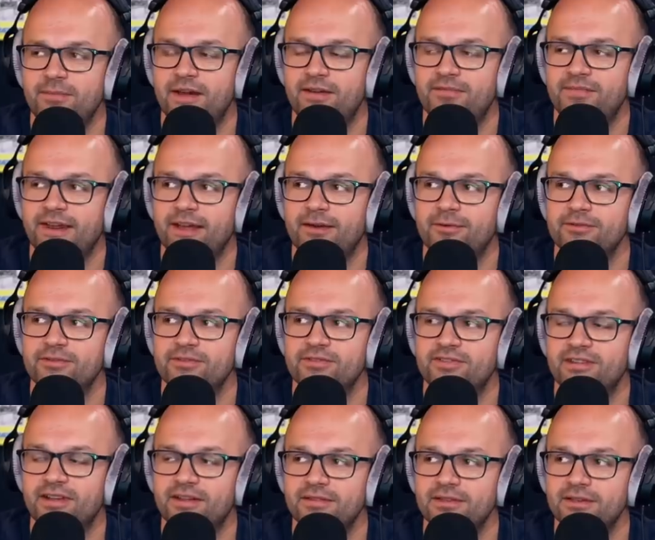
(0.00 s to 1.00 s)
him half an hour just
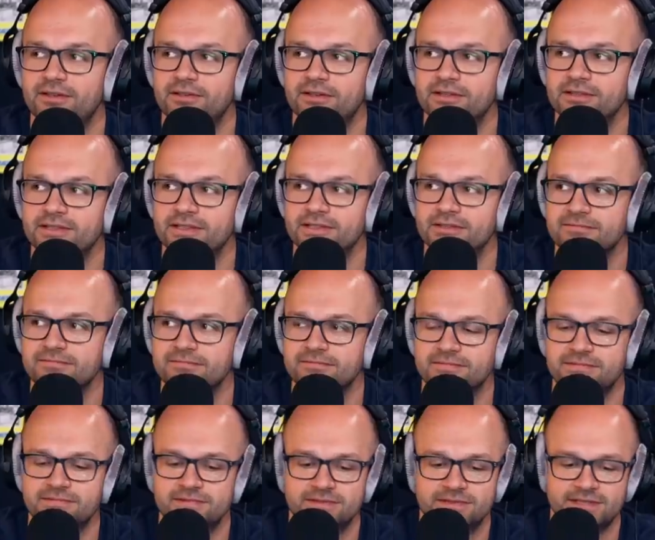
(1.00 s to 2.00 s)
to see how they look, and
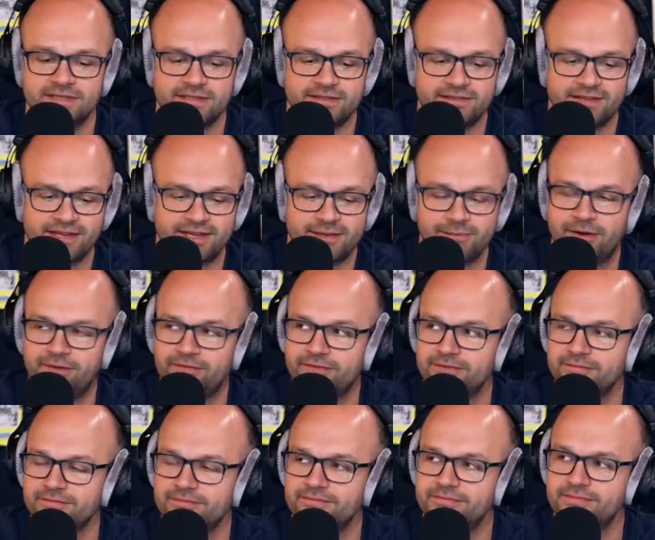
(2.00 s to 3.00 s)
then take him off
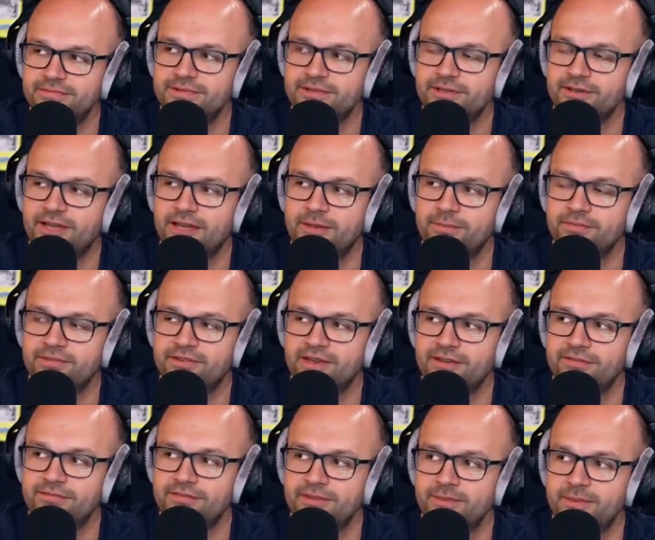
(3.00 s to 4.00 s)
and, you know, keep him
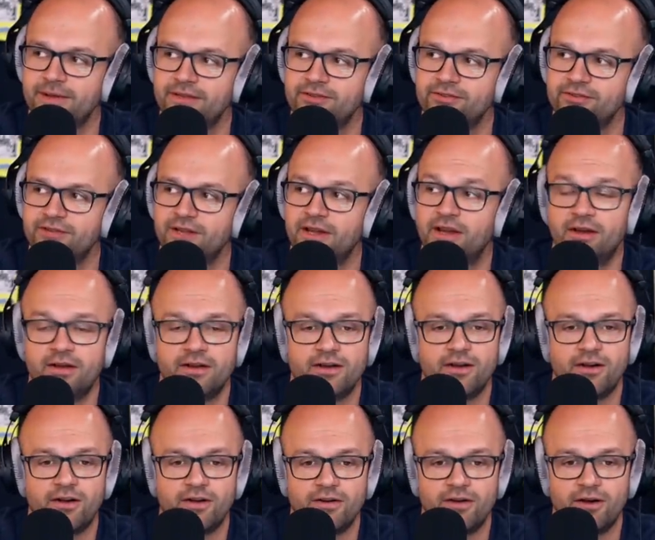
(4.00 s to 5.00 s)
safe for the bench.
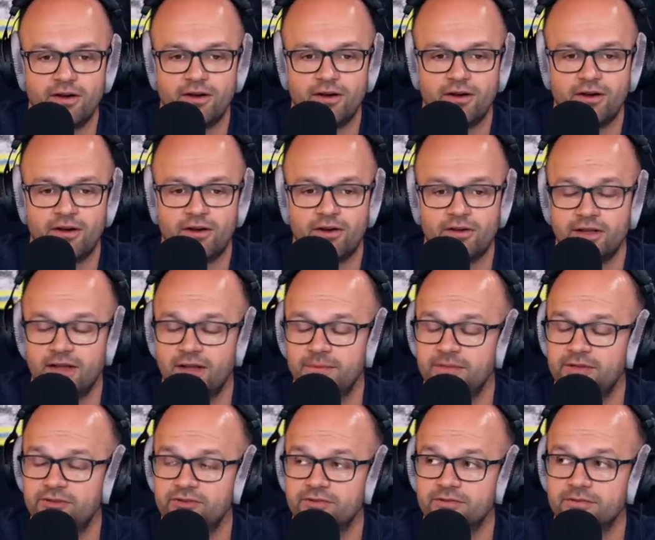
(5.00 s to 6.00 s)
Or get him
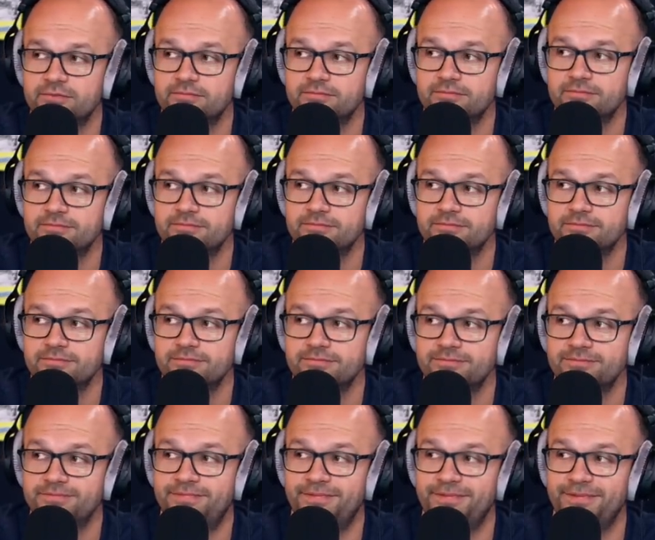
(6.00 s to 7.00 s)
injured,
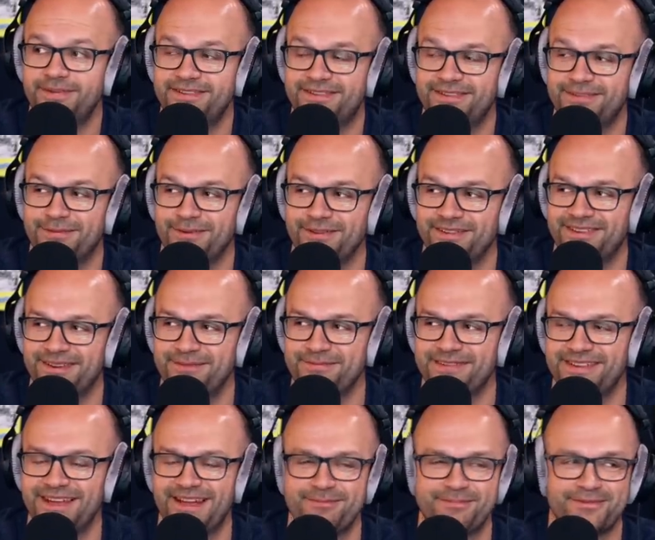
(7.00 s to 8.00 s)
which is what
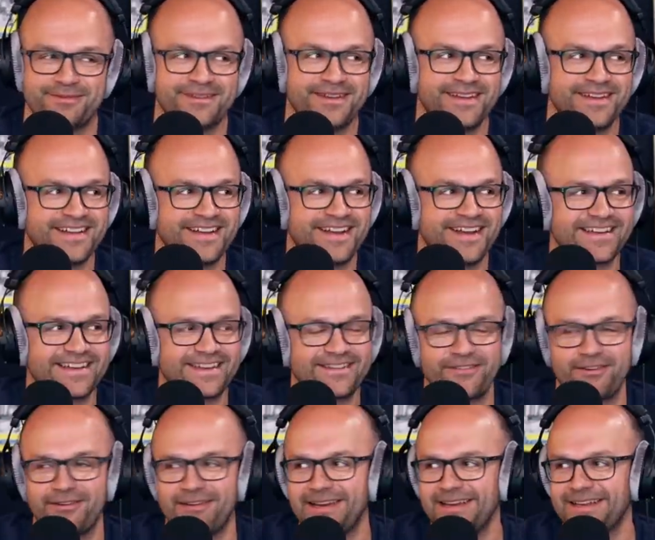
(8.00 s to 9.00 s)
seems to happen in a
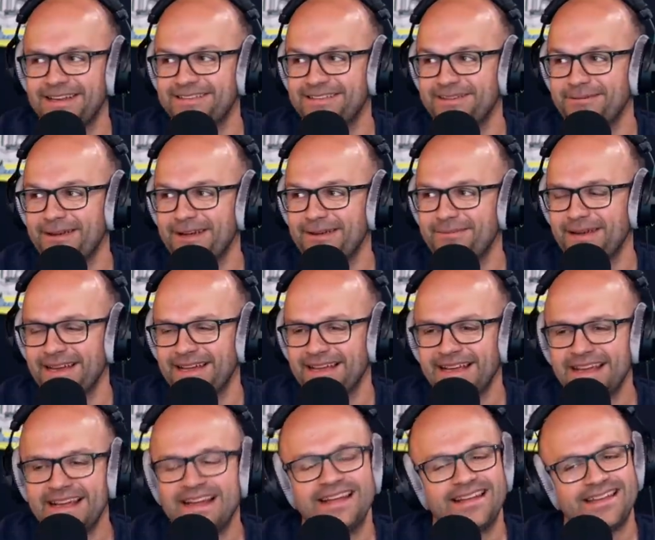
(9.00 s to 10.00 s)
very Leedsy way. Be like,
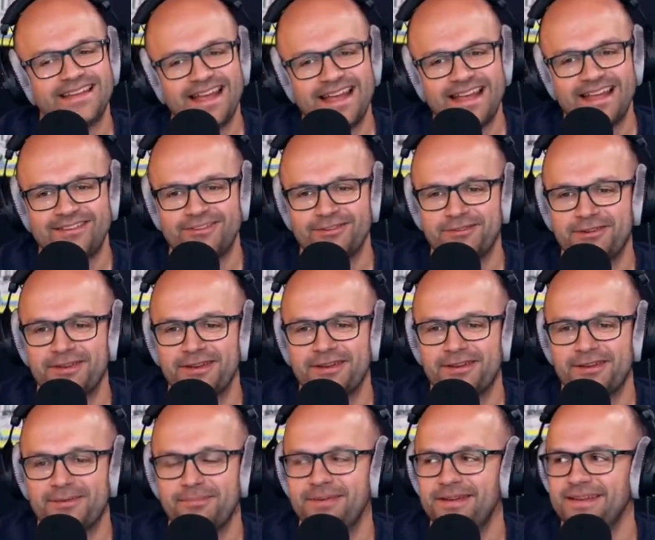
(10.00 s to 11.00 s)
yeah, he's just going
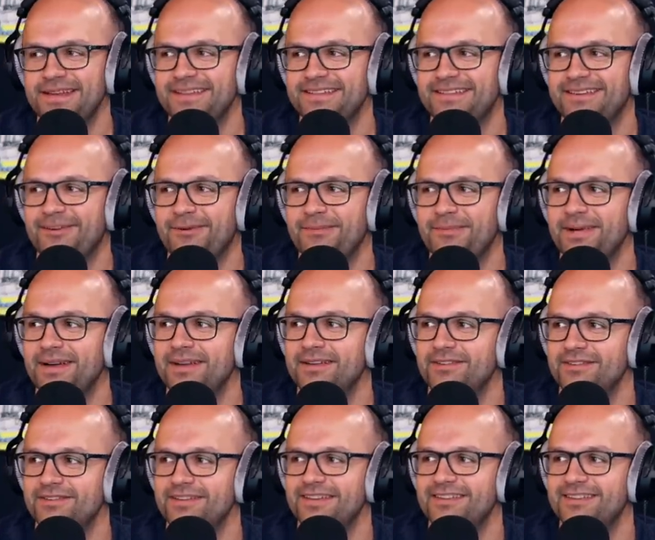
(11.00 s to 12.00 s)
to complete his comeback,
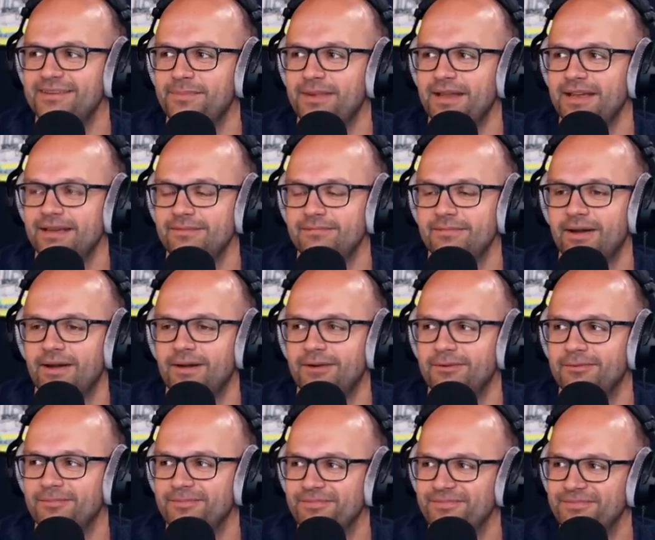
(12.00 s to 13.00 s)
just needs to play. Oh,
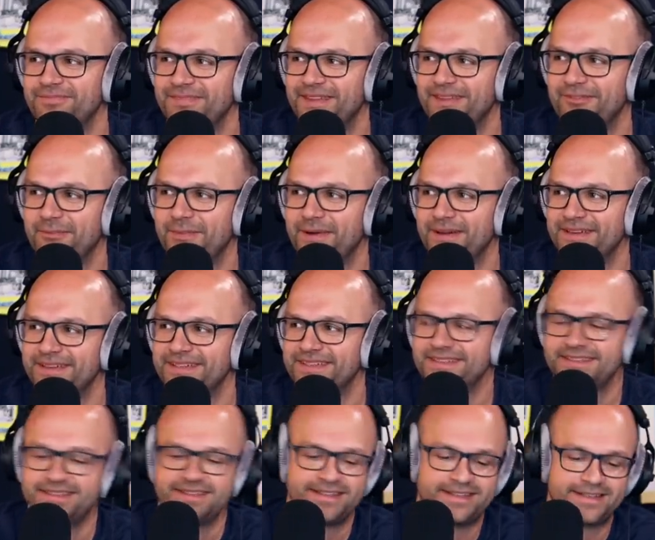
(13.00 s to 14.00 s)
never mind.
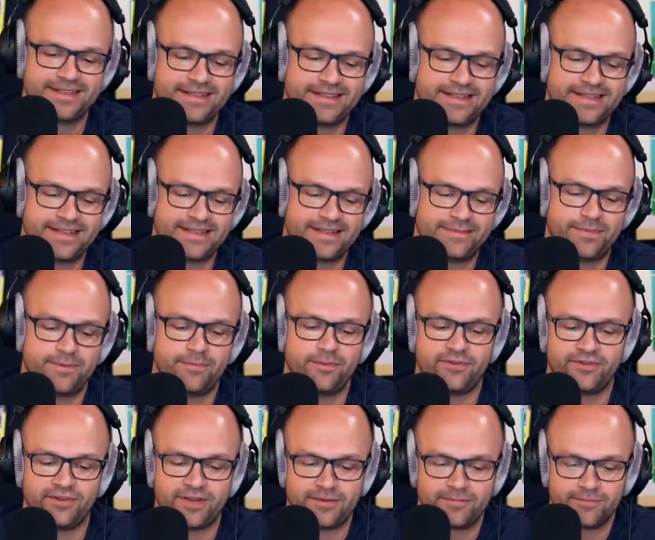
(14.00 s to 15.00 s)
But
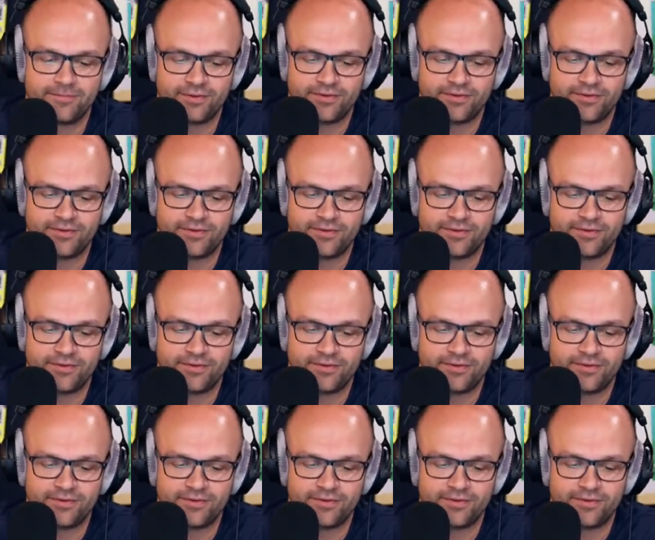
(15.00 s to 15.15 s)
we'll see.